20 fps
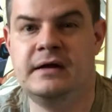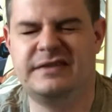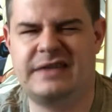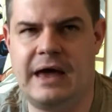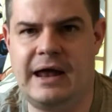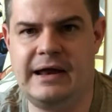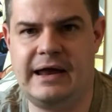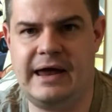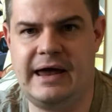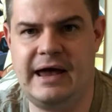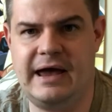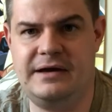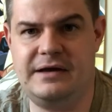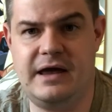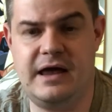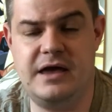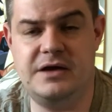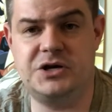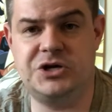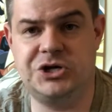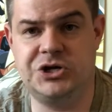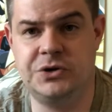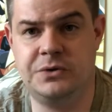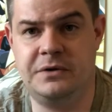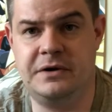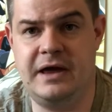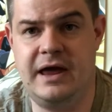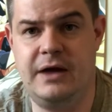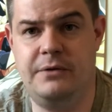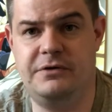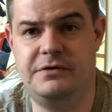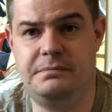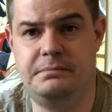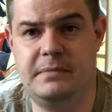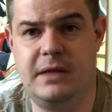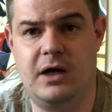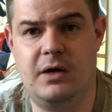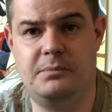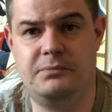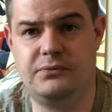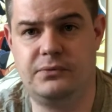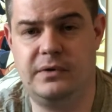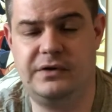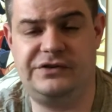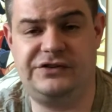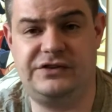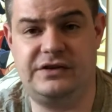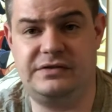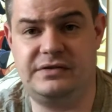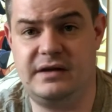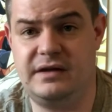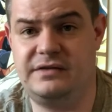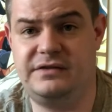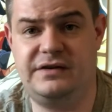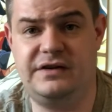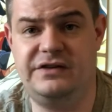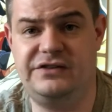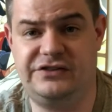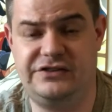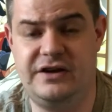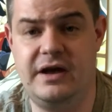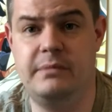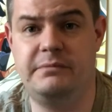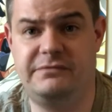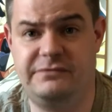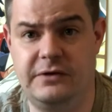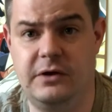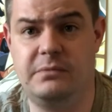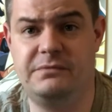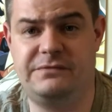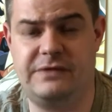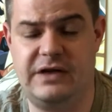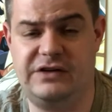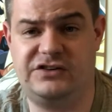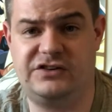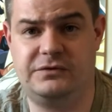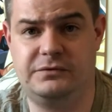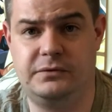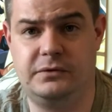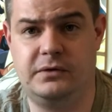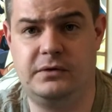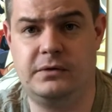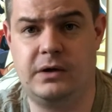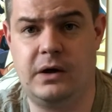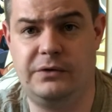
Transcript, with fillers: That had a Q&A with Mel Brooks at the TCM Film Festival